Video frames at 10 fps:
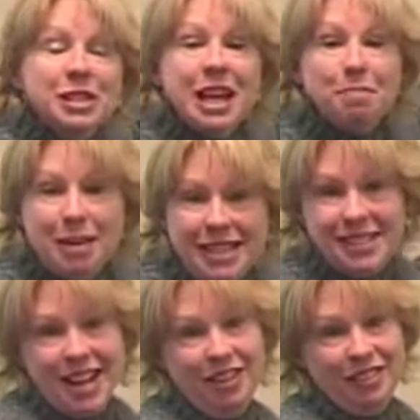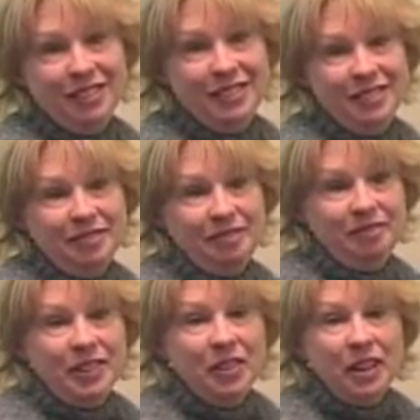that P sound,
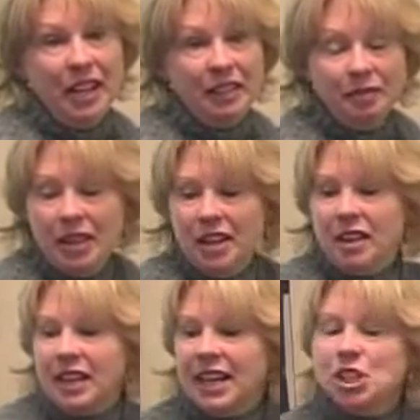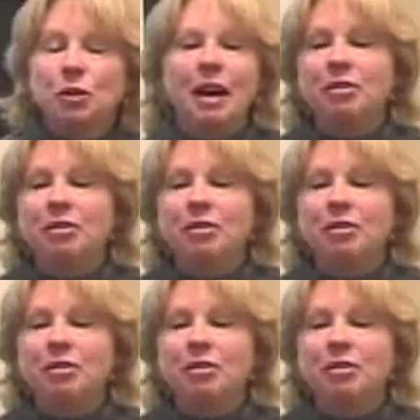okay? Kids who have